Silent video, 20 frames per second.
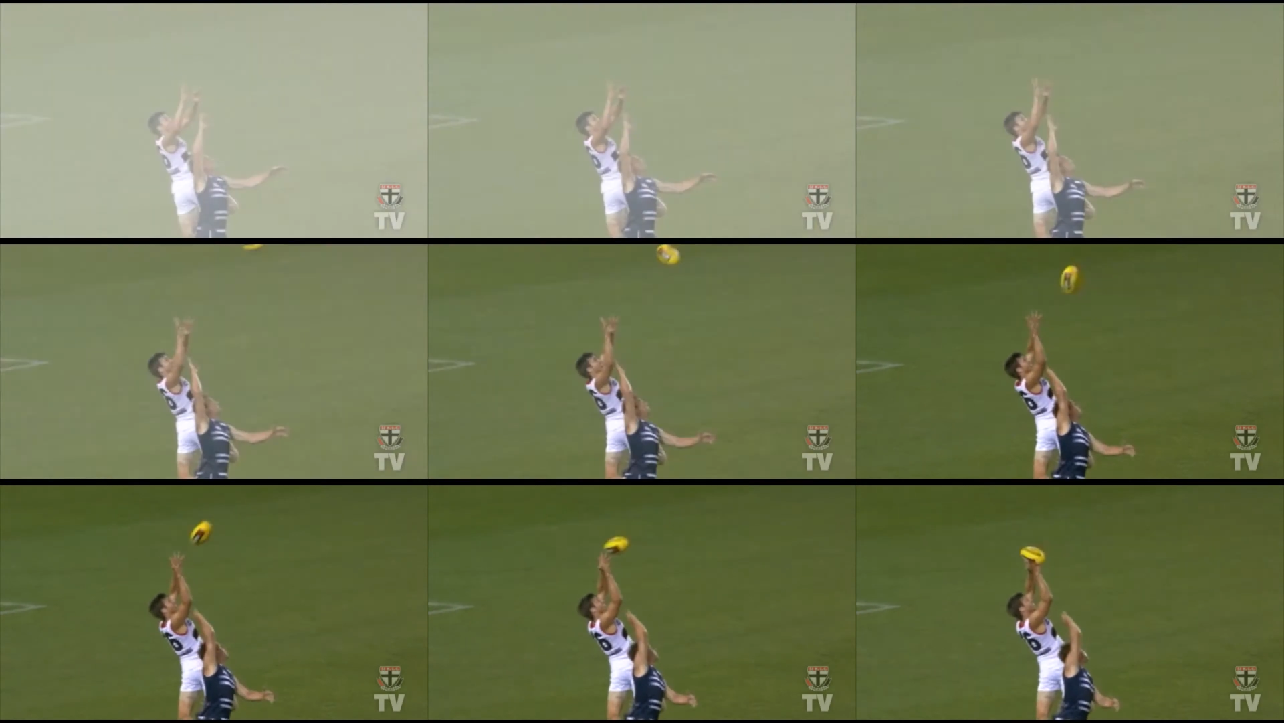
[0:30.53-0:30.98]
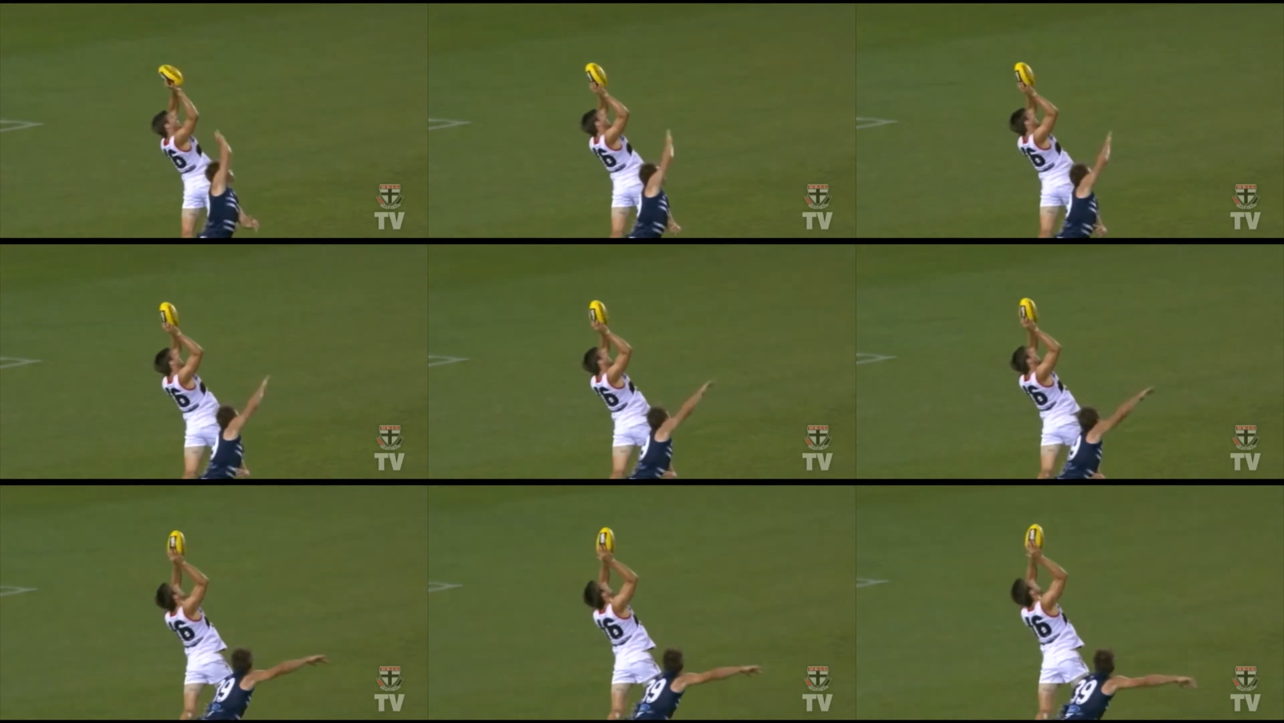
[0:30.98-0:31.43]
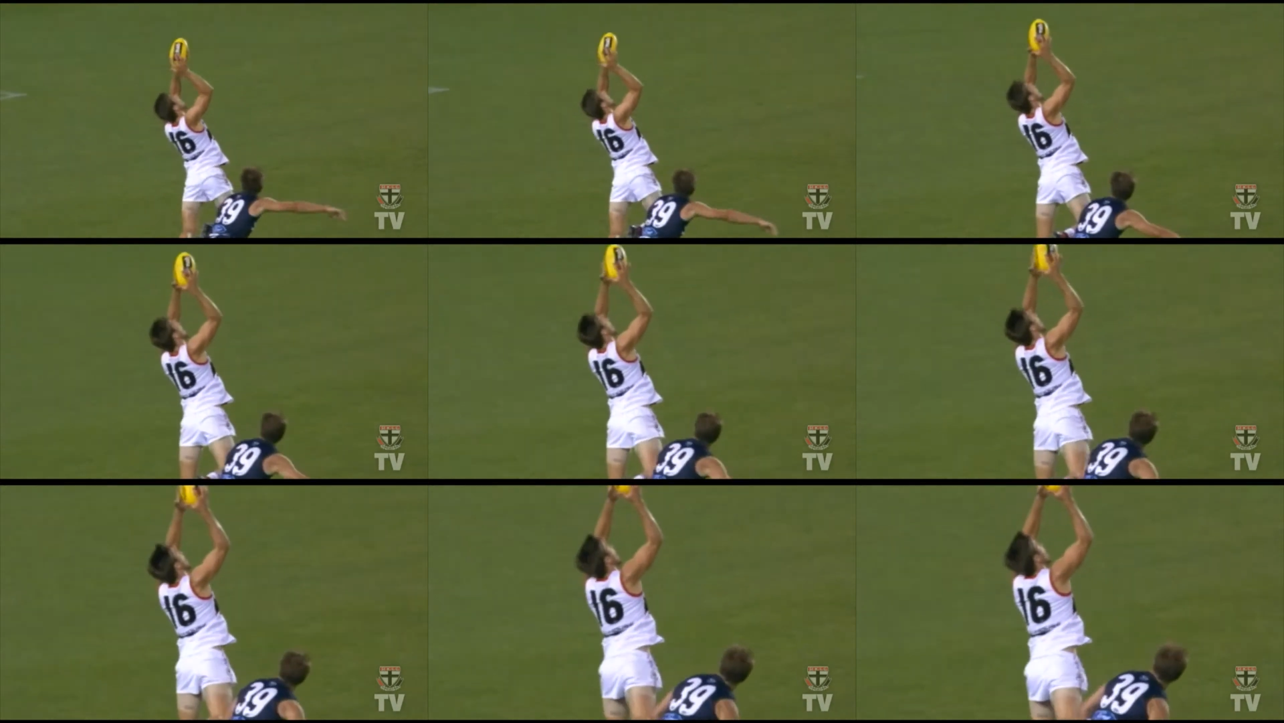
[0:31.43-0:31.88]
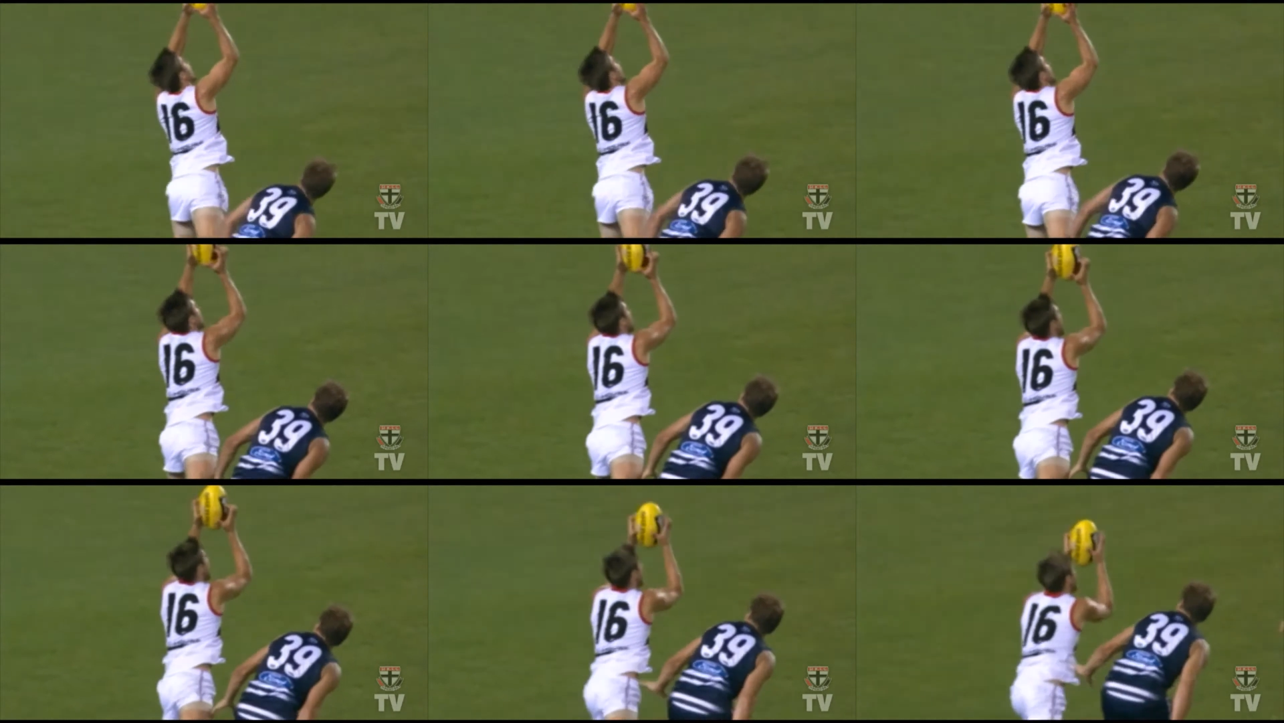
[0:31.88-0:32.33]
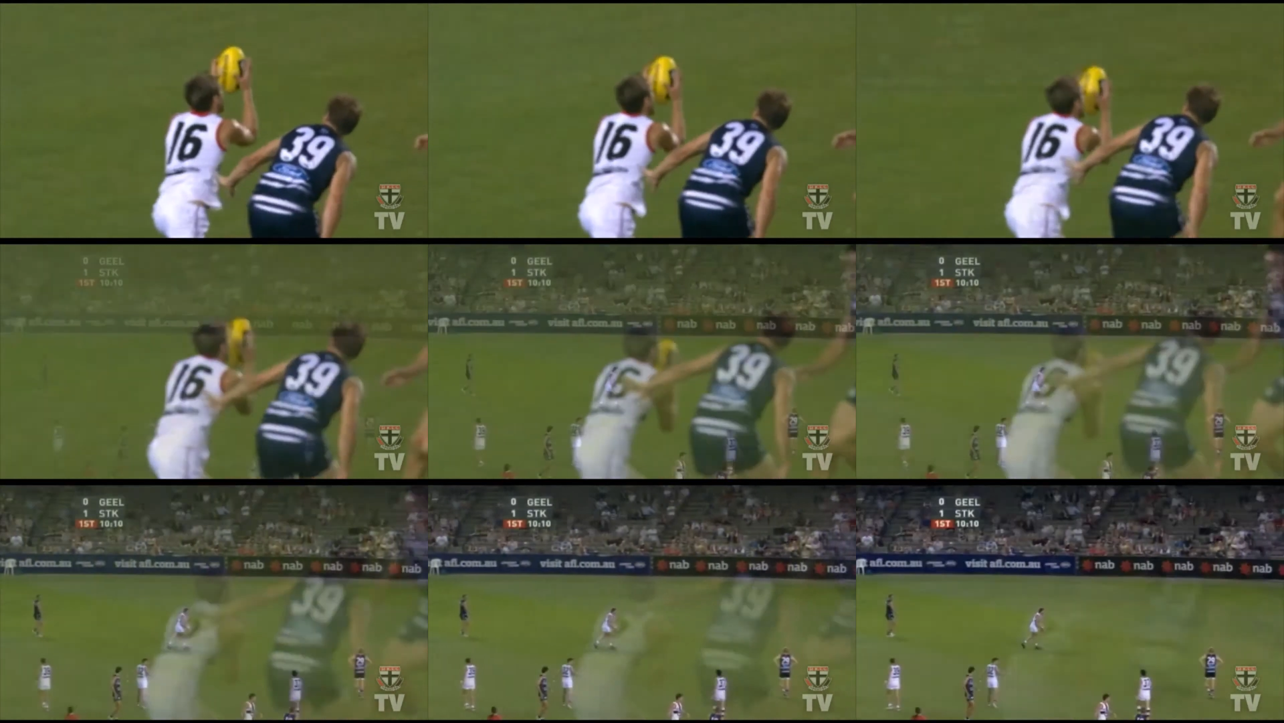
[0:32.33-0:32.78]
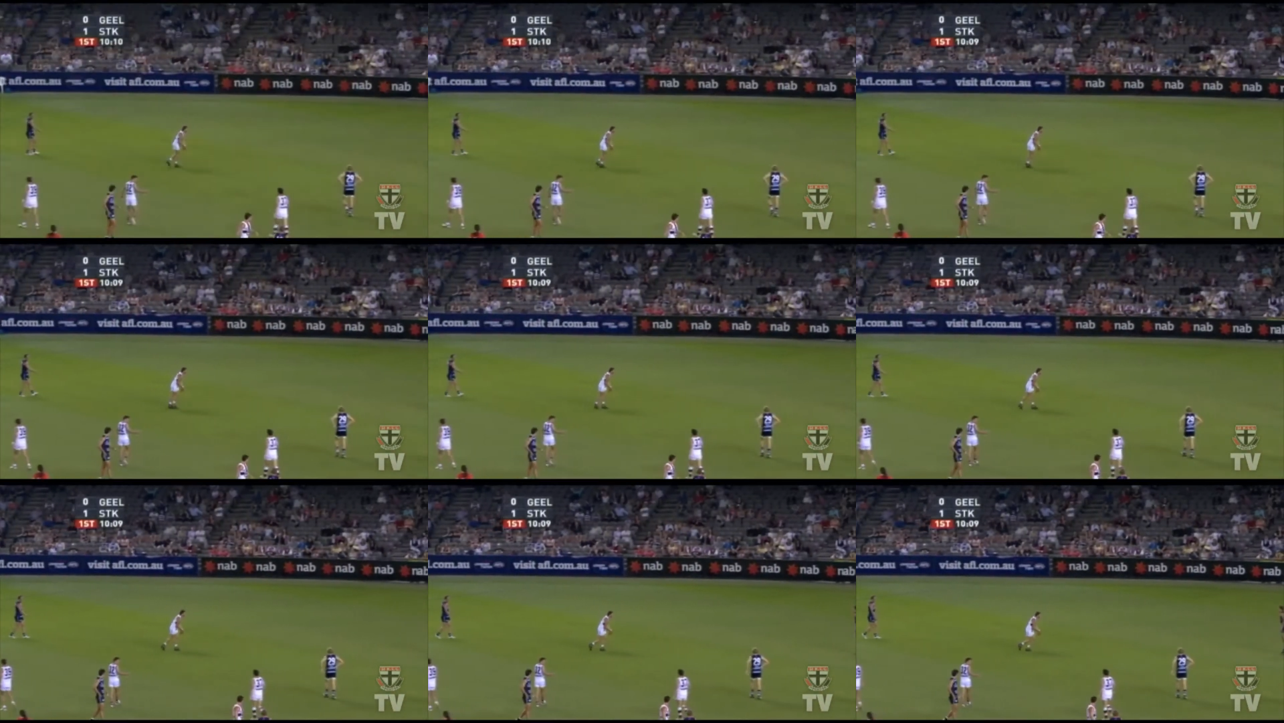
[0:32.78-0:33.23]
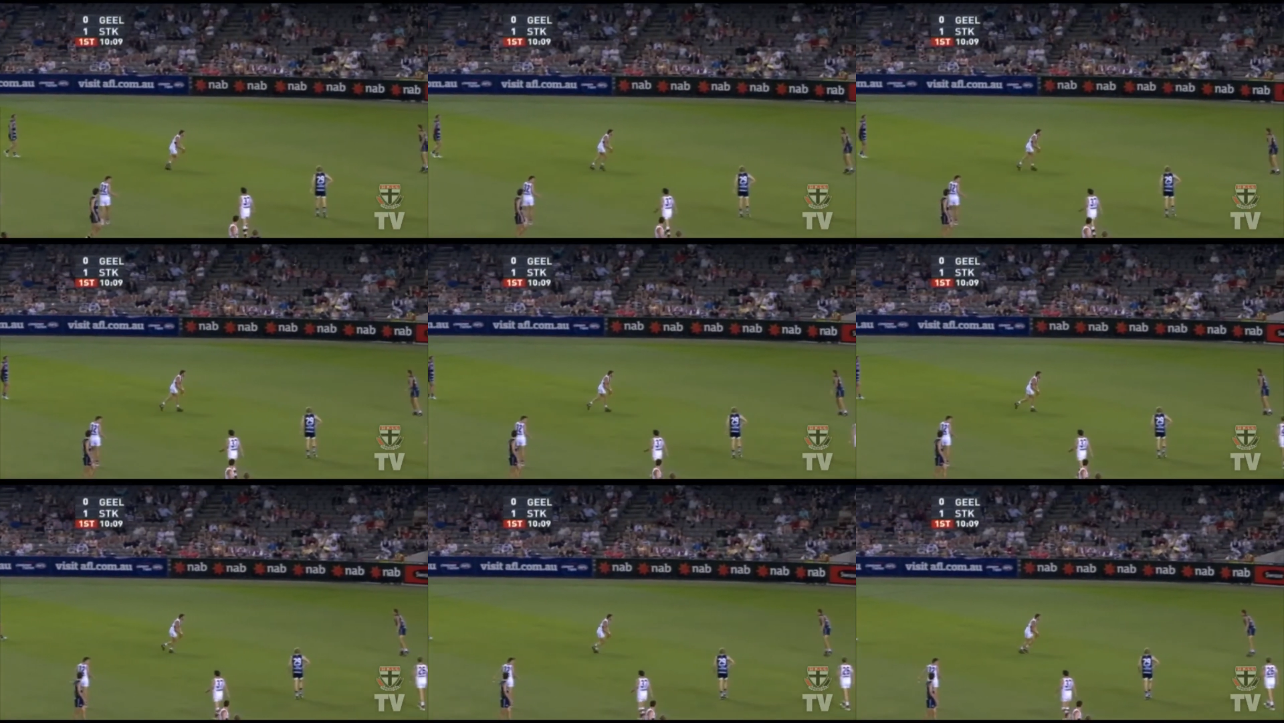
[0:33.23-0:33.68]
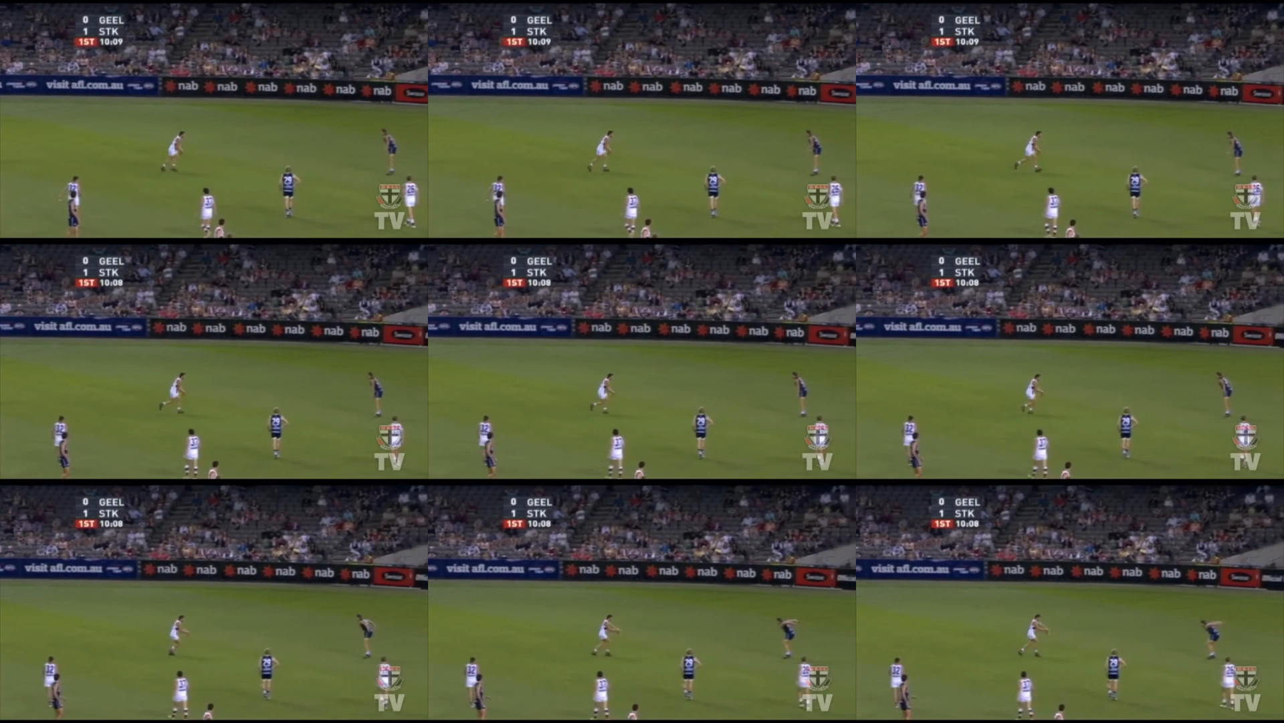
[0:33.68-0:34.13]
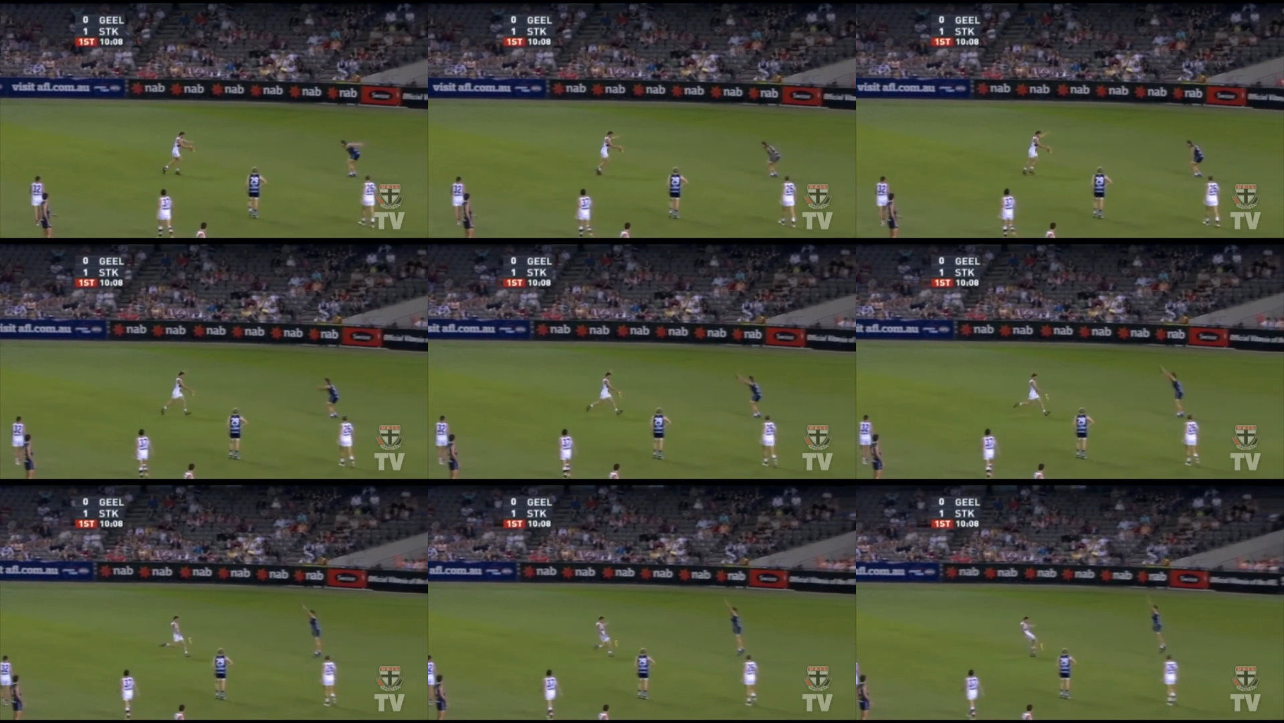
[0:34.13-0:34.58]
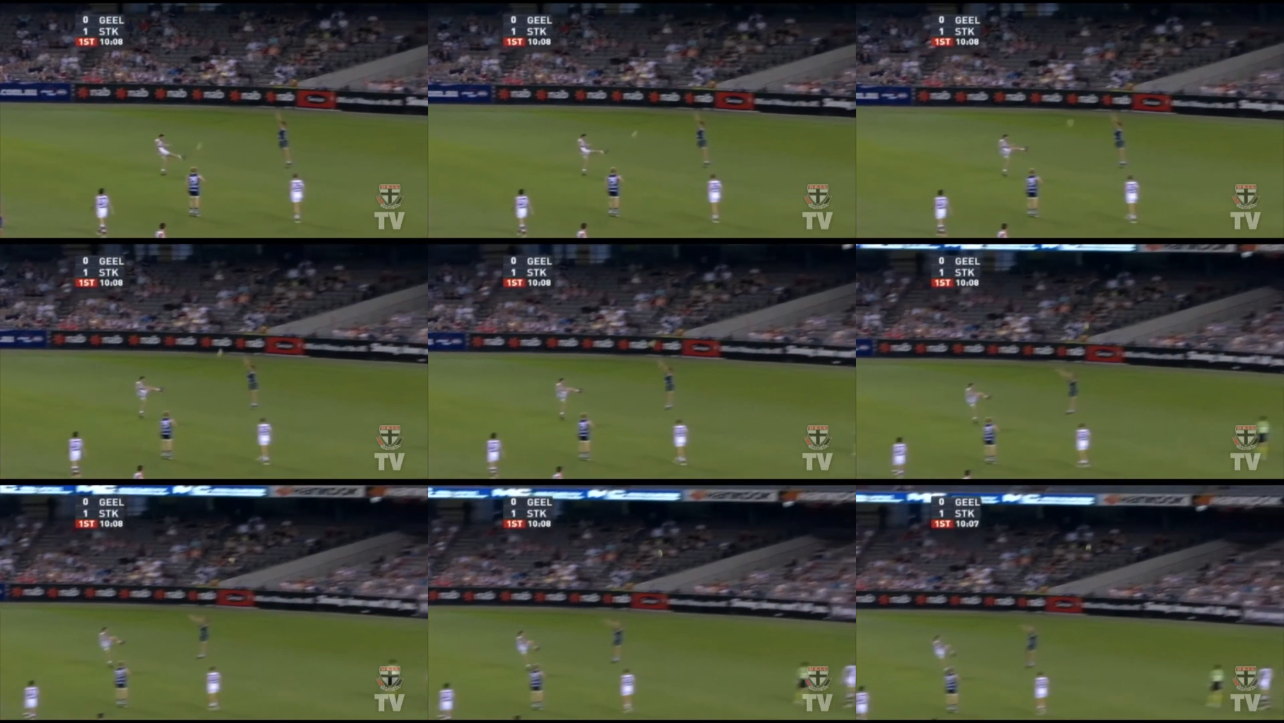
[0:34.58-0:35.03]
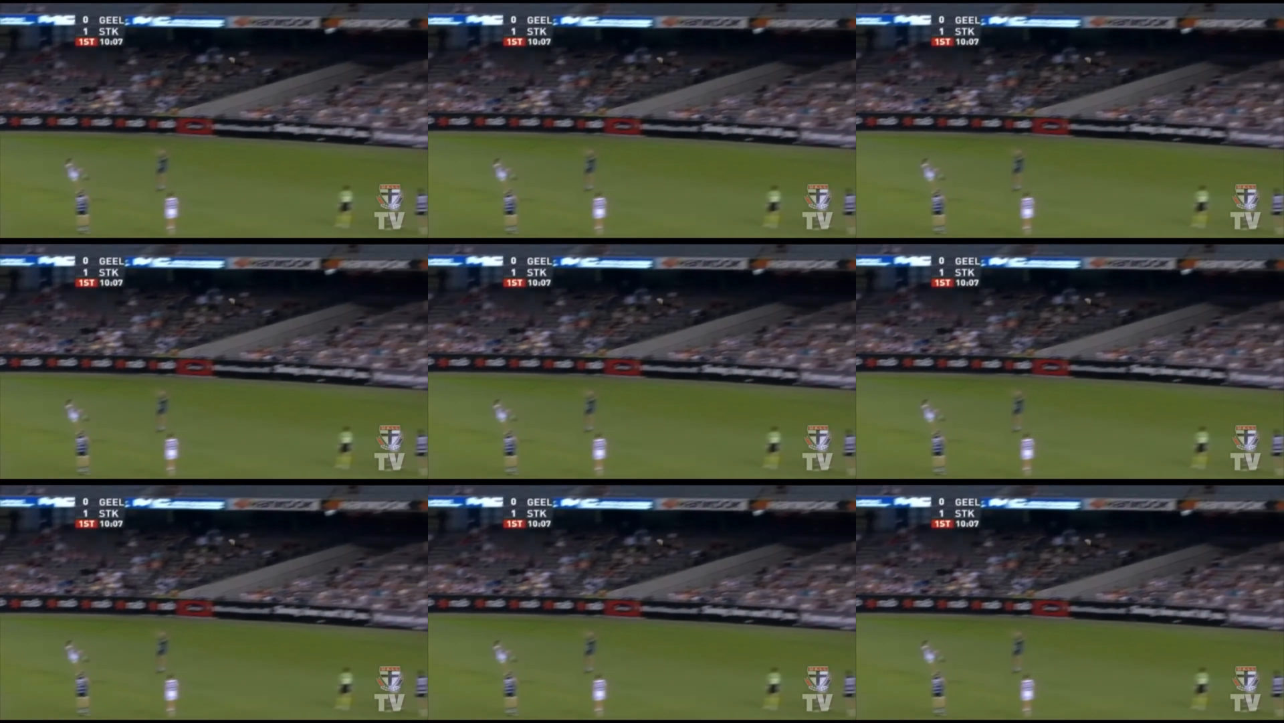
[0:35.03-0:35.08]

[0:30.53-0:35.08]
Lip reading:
No face is visible, so there are no lips to read.